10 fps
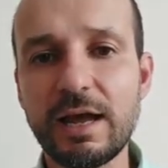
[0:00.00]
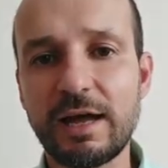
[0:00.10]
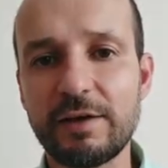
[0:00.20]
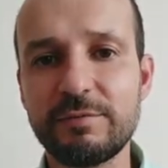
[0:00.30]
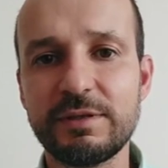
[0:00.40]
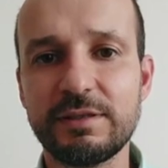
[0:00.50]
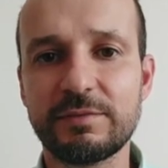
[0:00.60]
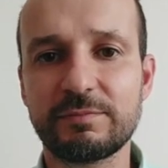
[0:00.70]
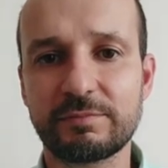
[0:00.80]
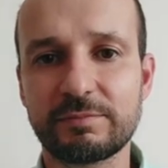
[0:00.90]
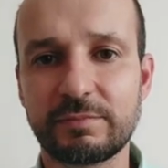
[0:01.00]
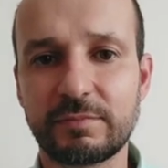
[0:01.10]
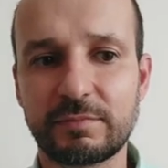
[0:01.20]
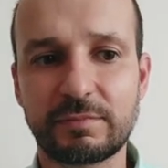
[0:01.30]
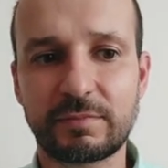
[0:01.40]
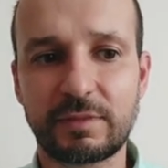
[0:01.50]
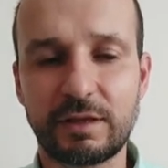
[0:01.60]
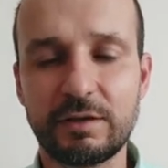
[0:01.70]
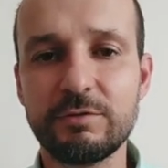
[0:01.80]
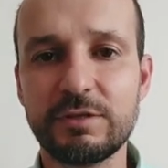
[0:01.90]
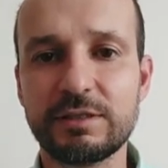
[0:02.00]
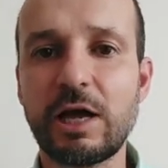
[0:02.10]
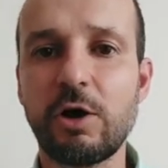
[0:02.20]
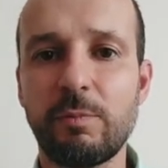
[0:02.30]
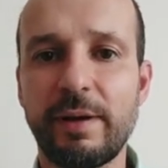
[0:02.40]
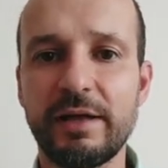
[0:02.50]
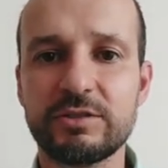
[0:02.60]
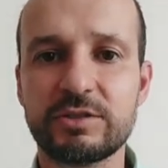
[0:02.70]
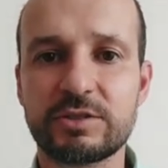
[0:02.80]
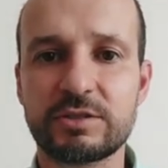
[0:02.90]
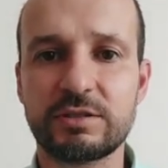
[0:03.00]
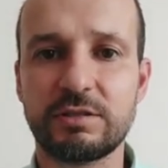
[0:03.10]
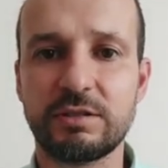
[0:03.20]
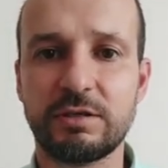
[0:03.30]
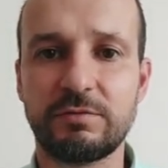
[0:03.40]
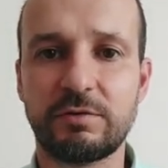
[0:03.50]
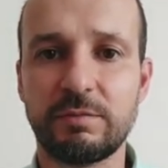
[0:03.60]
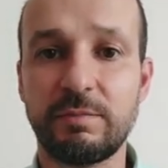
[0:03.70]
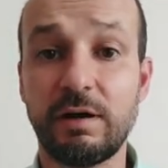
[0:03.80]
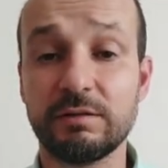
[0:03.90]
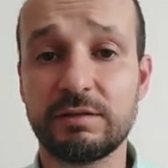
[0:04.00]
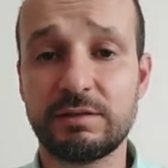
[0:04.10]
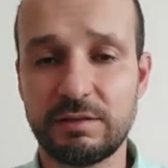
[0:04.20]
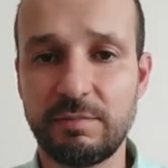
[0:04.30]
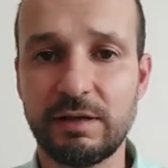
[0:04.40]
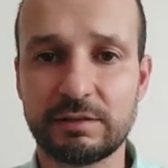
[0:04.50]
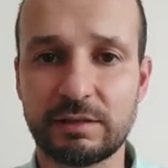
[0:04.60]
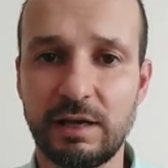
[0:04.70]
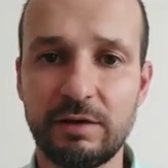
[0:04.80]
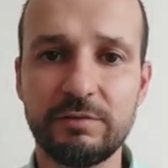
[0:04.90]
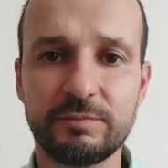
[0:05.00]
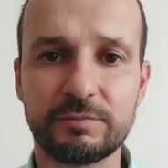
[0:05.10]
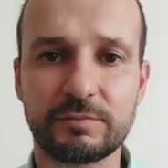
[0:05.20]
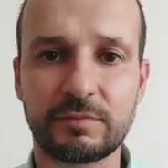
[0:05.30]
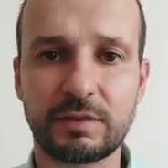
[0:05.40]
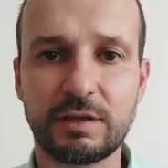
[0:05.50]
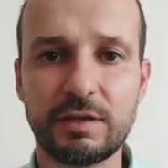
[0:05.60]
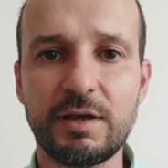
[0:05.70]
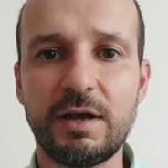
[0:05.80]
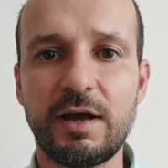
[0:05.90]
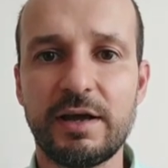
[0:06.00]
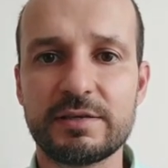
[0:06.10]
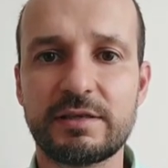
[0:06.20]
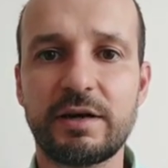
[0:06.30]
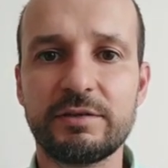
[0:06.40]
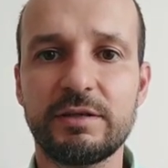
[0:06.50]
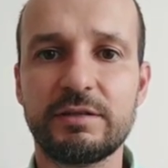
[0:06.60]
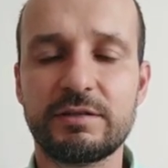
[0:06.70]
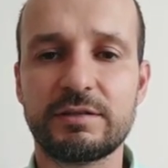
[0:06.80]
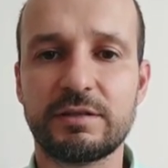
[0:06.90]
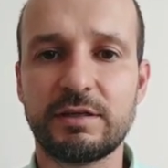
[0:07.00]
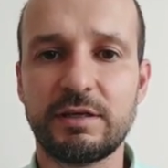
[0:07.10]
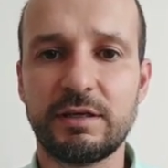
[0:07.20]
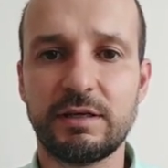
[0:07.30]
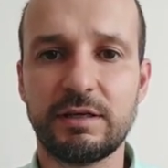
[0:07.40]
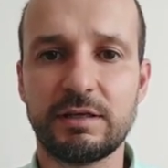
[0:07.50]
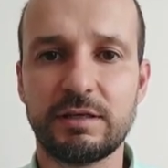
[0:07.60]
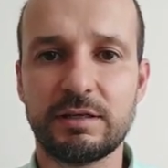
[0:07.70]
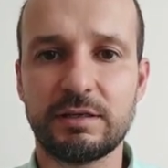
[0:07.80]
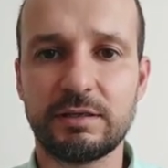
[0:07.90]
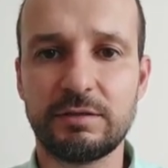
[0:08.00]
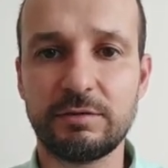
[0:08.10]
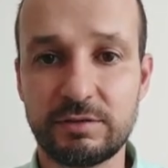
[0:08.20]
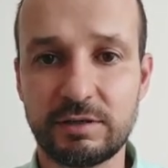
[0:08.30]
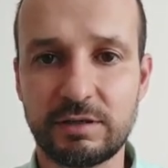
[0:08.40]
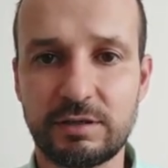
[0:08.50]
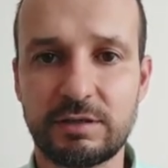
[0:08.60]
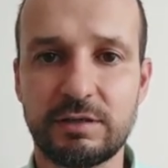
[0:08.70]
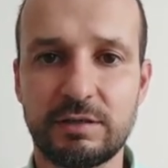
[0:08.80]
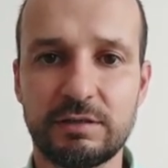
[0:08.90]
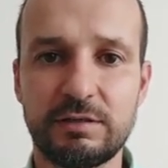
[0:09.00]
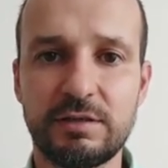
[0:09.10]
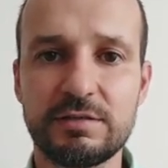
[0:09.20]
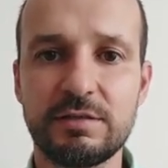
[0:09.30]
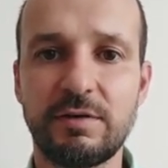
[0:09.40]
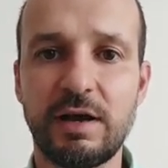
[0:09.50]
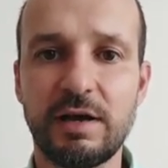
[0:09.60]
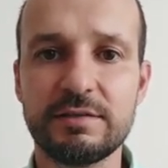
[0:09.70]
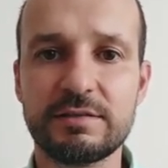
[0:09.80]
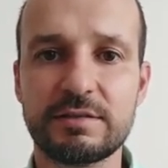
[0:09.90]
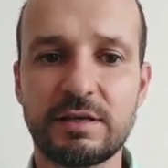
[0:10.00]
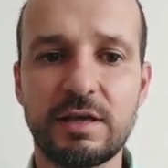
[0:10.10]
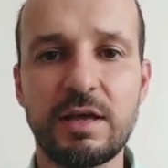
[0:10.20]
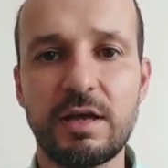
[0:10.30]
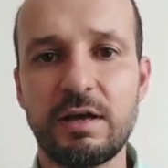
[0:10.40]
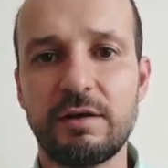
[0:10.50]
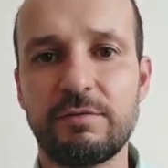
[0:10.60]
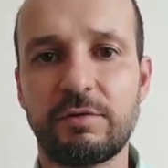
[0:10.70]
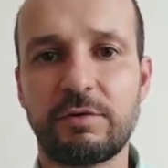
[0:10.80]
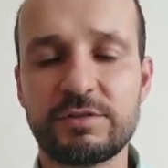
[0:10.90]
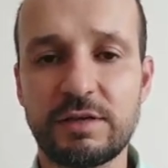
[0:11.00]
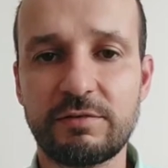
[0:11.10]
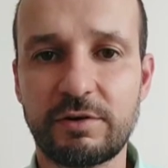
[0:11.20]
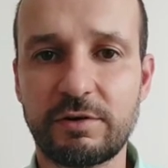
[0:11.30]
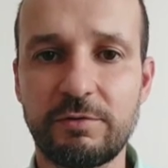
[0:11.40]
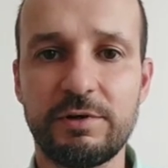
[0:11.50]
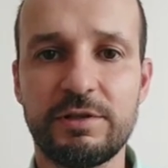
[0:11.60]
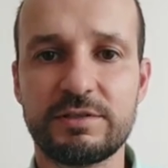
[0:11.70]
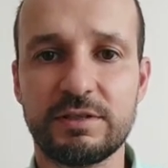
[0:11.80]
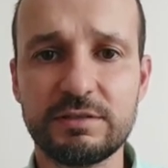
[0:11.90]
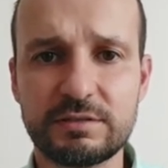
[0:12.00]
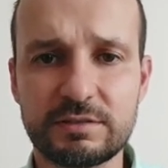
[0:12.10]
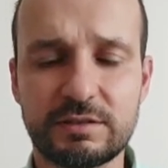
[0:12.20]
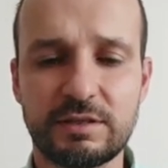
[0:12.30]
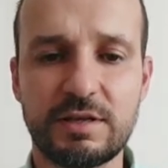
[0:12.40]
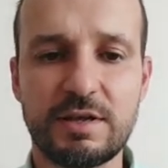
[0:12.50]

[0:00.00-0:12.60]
I've been using Taopatch uh, for about a month now. I started uh, using uh, this device for several reasons.